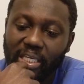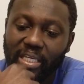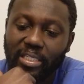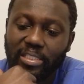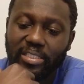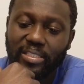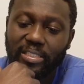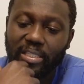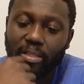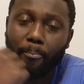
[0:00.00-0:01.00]

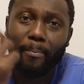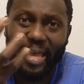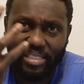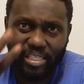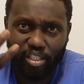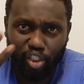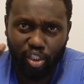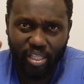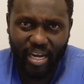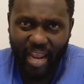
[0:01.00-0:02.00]
is the
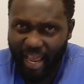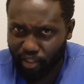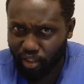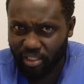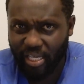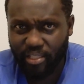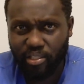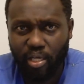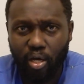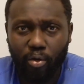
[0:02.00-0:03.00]
message that it actually
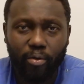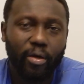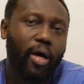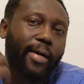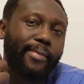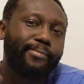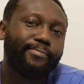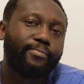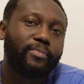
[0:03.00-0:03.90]
sends, though. Um,